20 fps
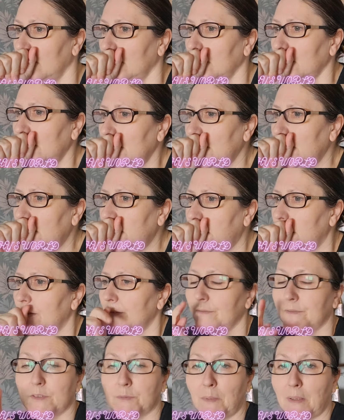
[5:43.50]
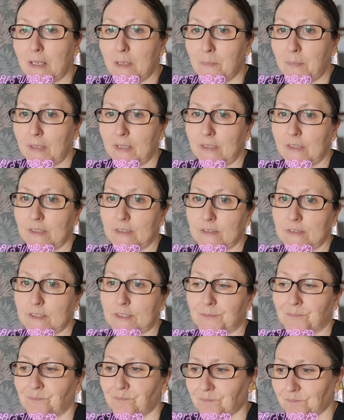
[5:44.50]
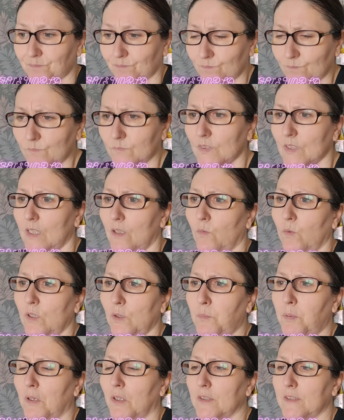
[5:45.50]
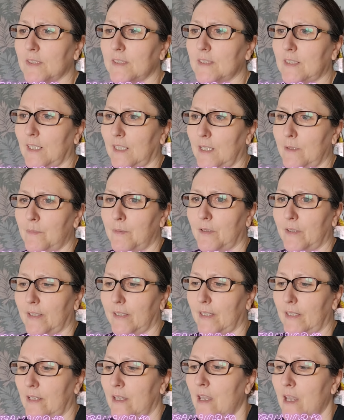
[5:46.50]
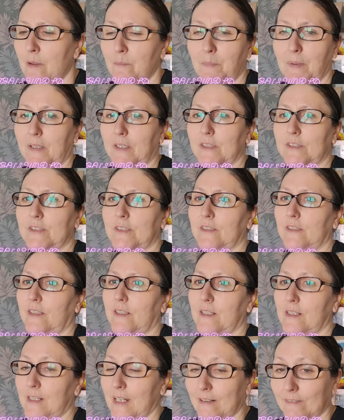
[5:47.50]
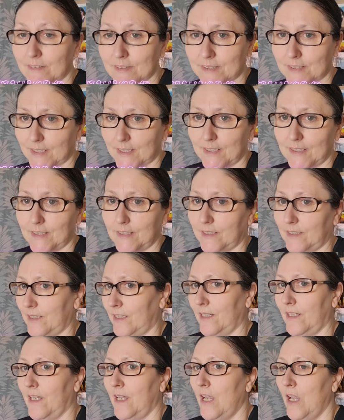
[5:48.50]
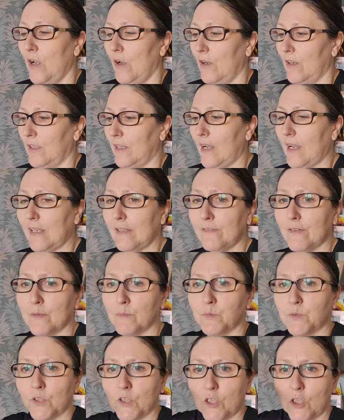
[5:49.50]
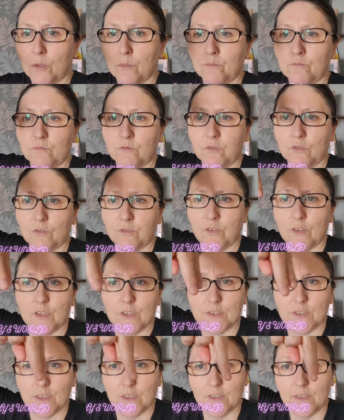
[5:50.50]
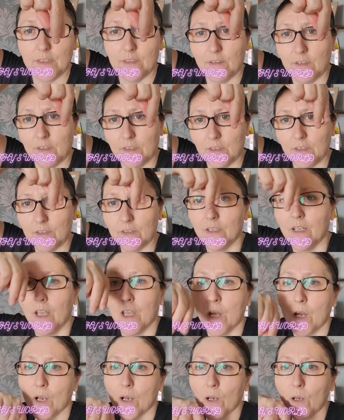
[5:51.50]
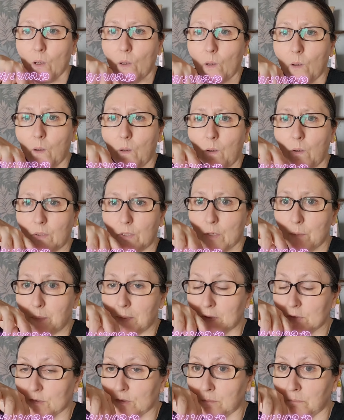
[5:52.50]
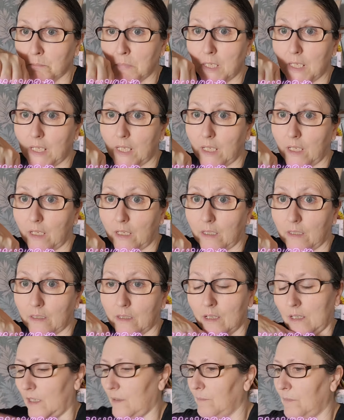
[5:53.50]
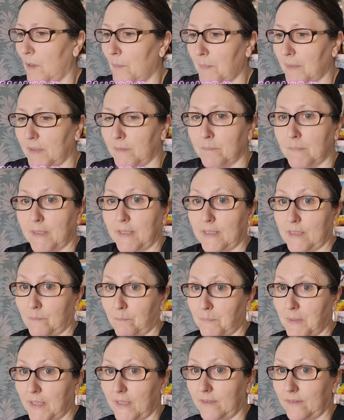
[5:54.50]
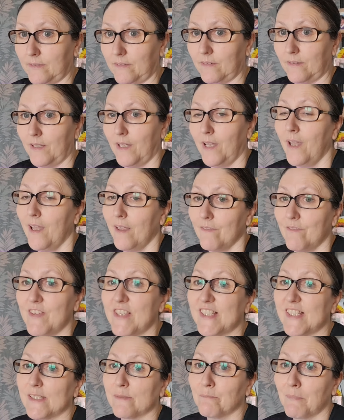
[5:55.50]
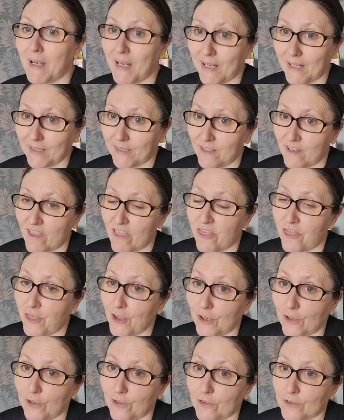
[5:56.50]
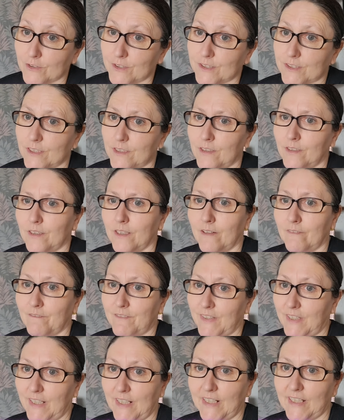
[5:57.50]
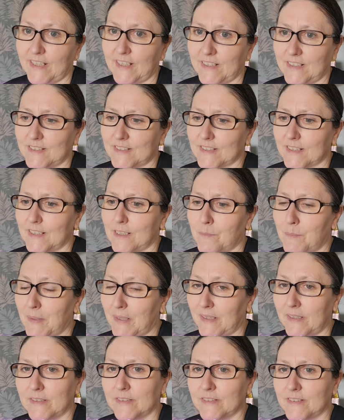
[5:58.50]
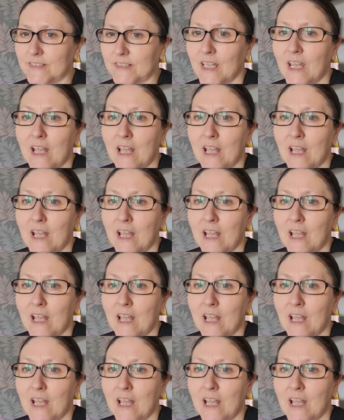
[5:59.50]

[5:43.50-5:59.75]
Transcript: It's my opinions. I will put a disclaimer on it because it can guarantee high fans will come crawling on. Oh, you'll be so mean. I'm not being mean. This is my thoughts and feelings and opinions.